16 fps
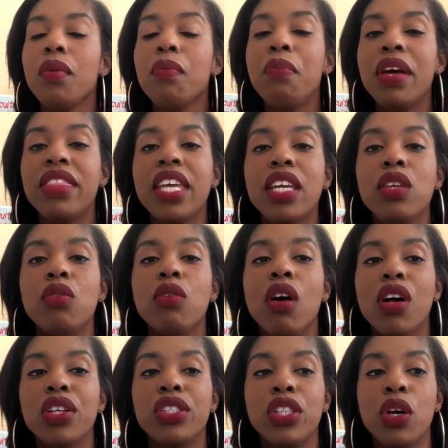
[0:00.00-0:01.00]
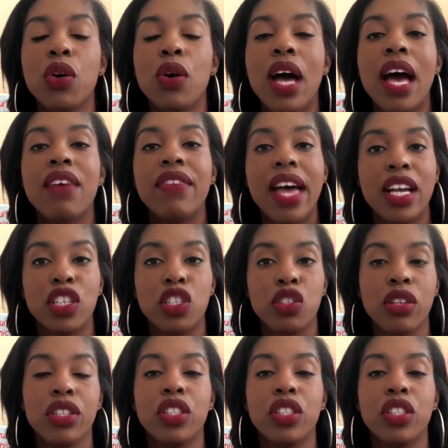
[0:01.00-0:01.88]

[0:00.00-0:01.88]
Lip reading: but that you also have extra.